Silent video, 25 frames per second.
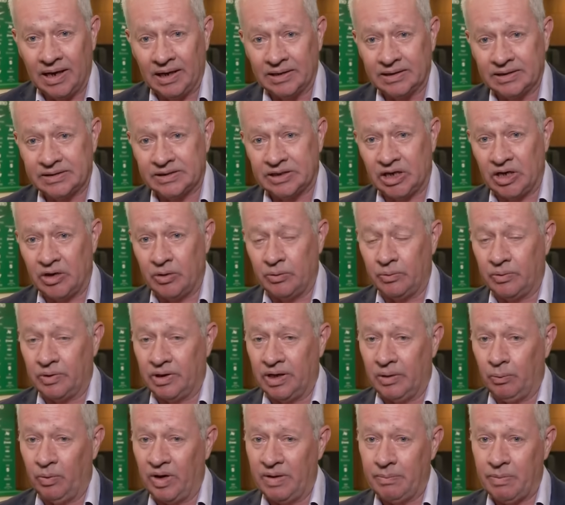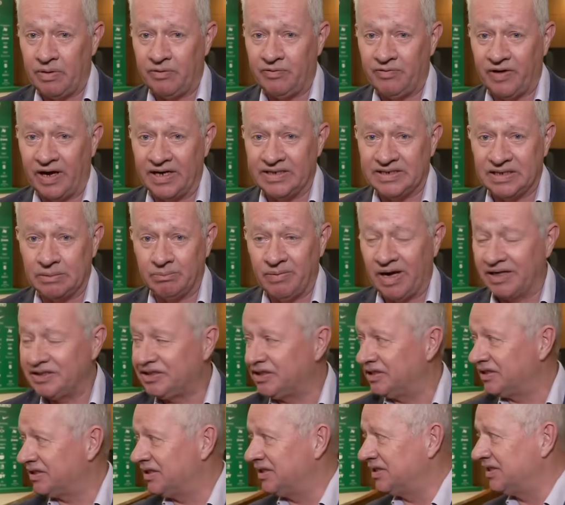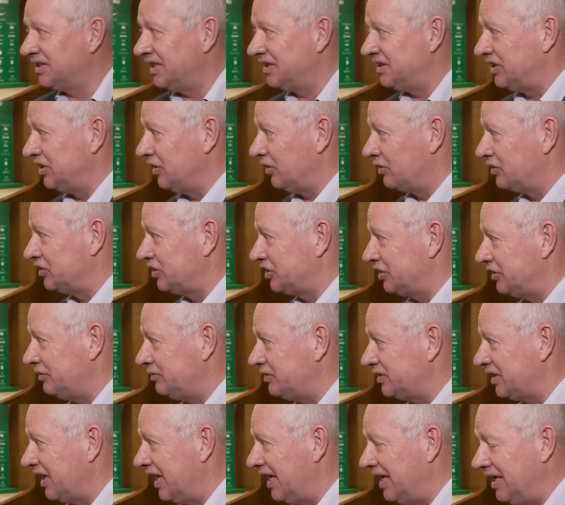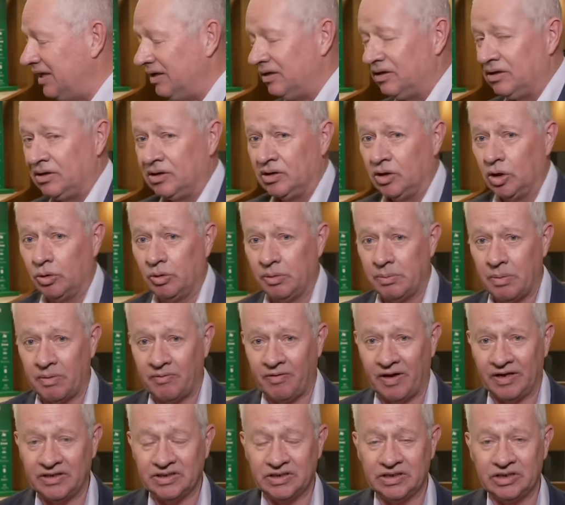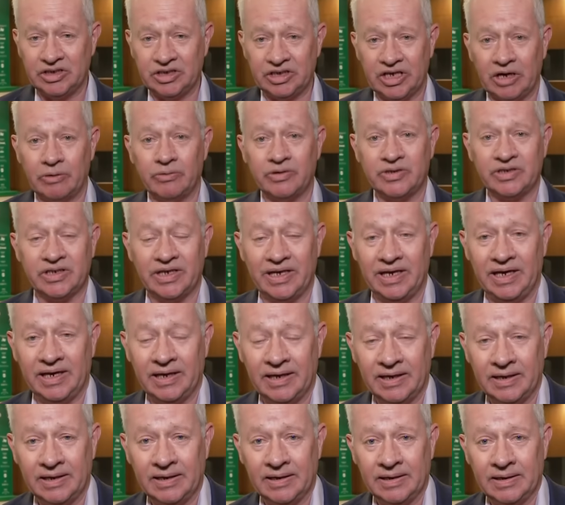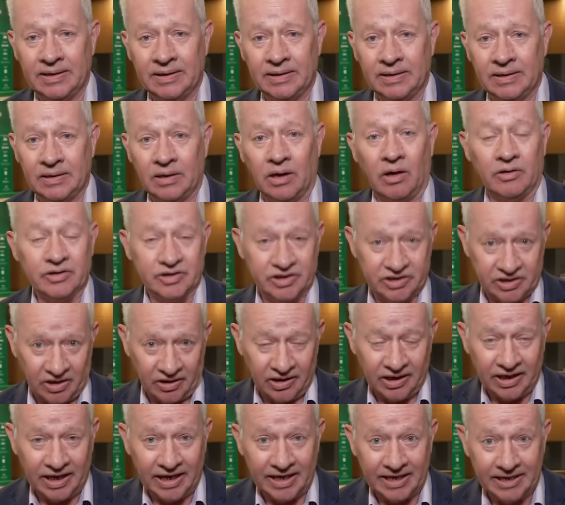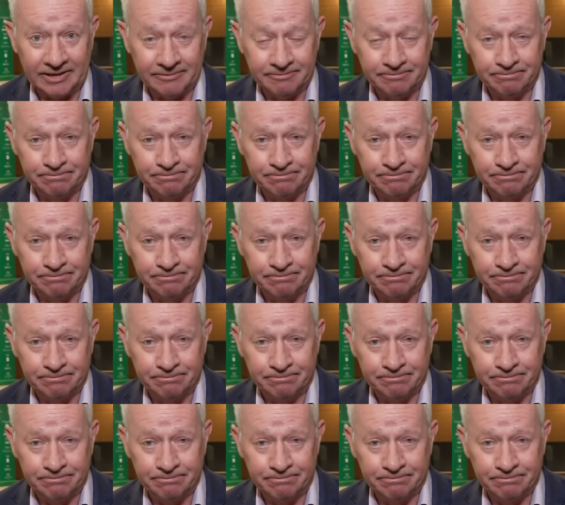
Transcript: So, will he be facing Manchester City on Tuesday, or will he be facing Chelsea on Sunday?